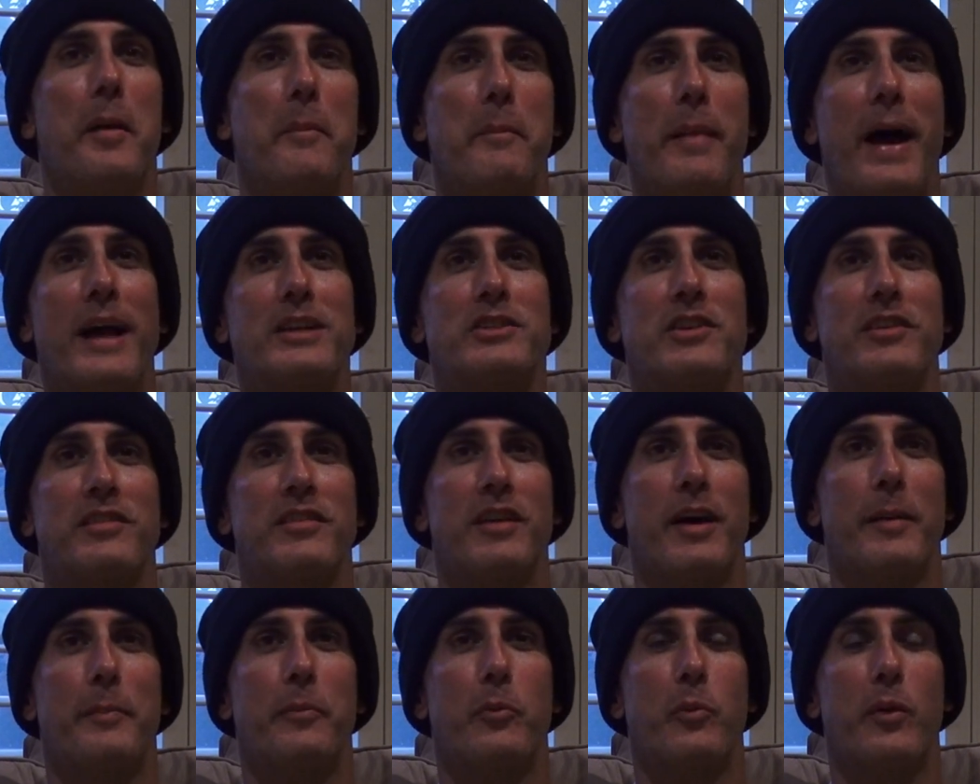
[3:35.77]
matches
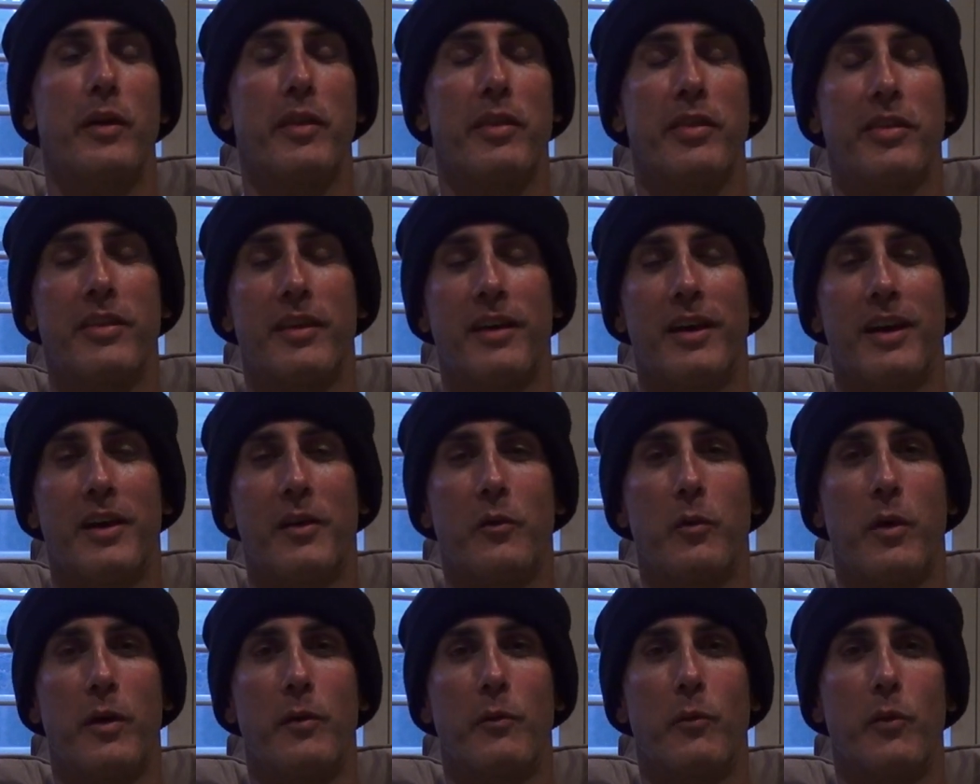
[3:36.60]
up with
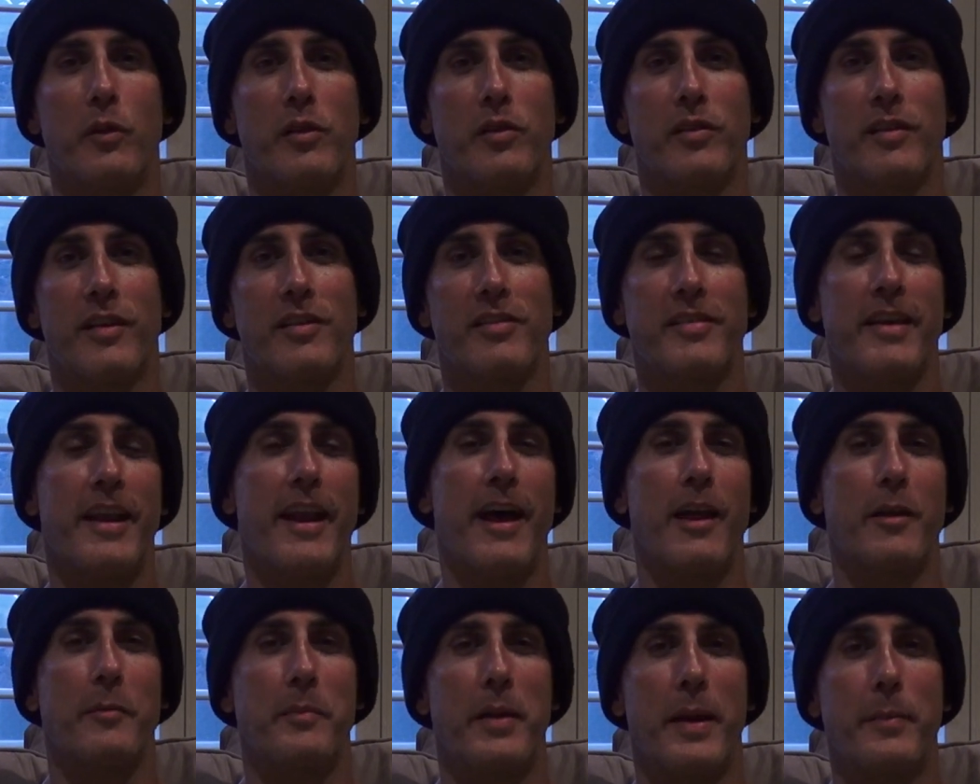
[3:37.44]
what was set
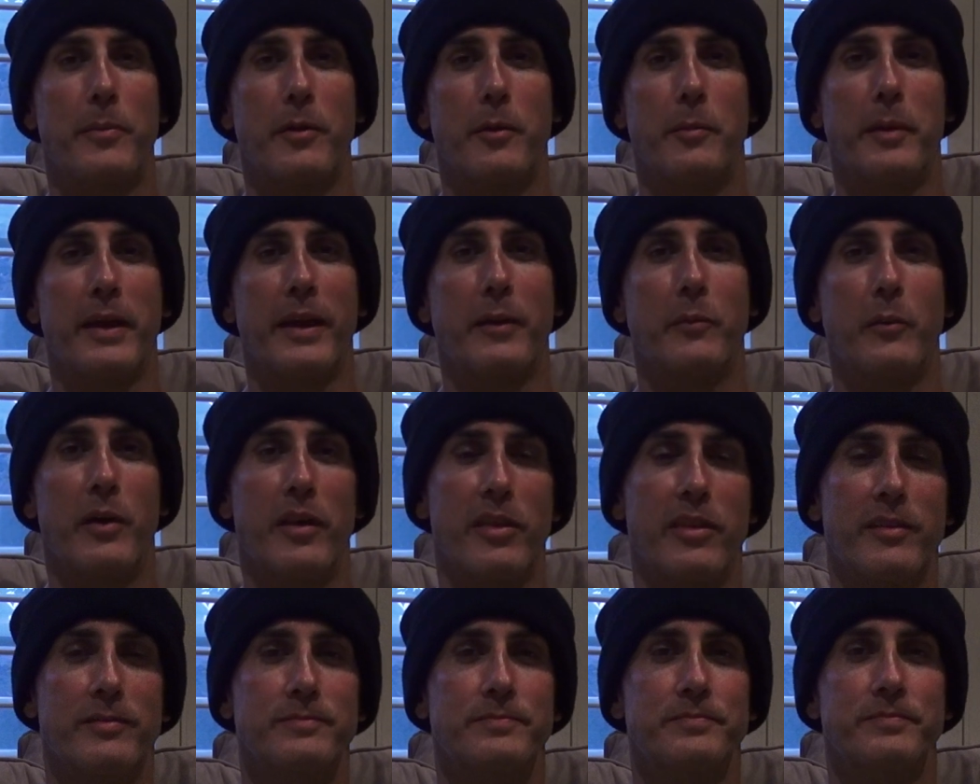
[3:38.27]
out on paper to begin
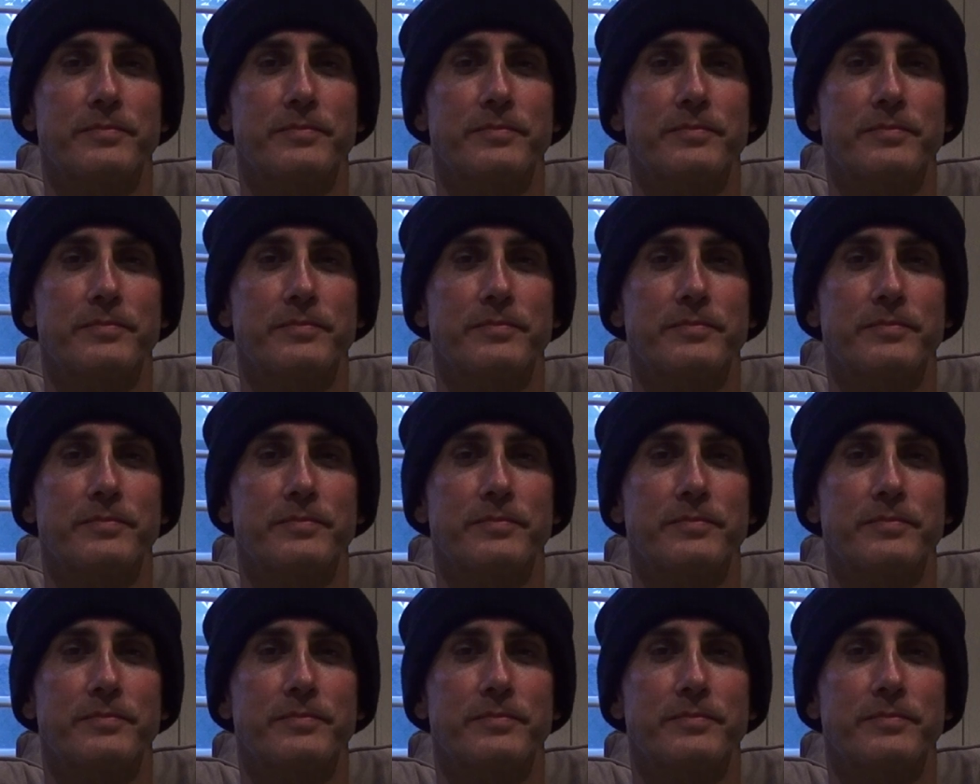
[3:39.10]
with.